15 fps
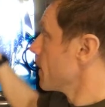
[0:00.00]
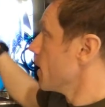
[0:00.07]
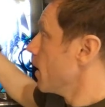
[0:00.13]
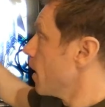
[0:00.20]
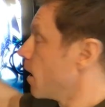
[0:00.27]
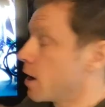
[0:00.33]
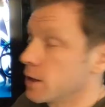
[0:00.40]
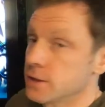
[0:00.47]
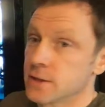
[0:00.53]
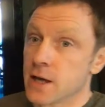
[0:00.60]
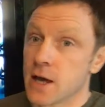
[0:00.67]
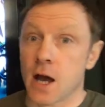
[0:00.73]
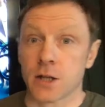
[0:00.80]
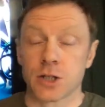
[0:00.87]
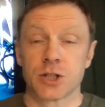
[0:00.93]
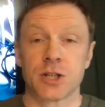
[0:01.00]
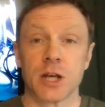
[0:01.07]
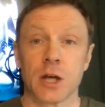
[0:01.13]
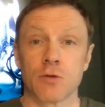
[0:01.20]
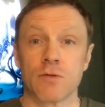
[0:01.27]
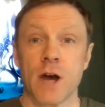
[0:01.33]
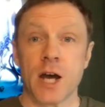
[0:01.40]
and just take a
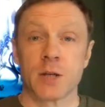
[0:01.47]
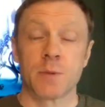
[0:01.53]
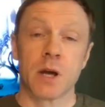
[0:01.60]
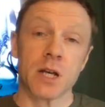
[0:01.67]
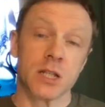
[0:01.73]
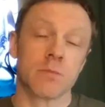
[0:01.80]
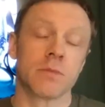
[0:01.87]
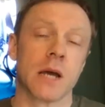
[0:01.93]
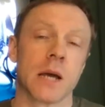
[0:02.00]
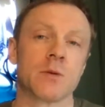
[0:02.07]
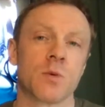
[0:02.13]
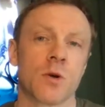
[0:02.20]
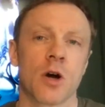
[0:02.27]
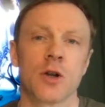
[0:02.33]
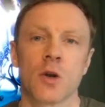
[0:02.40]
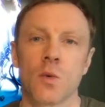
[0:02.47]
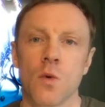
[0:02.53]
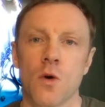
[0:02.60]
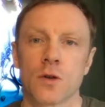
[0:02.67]
rest, because sometimes we're underwater